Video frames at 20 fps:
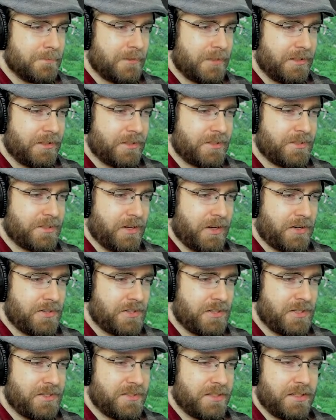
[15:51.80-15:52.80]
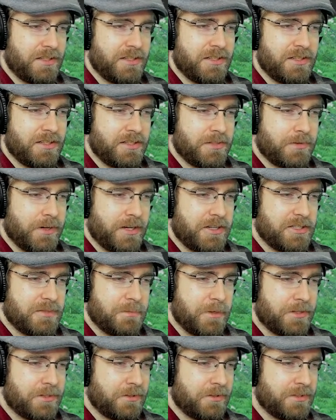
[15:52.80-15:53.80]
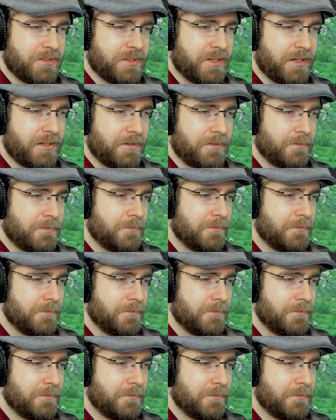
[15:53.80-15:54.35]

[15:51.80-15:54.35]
It looks like she's in a deranged mental state.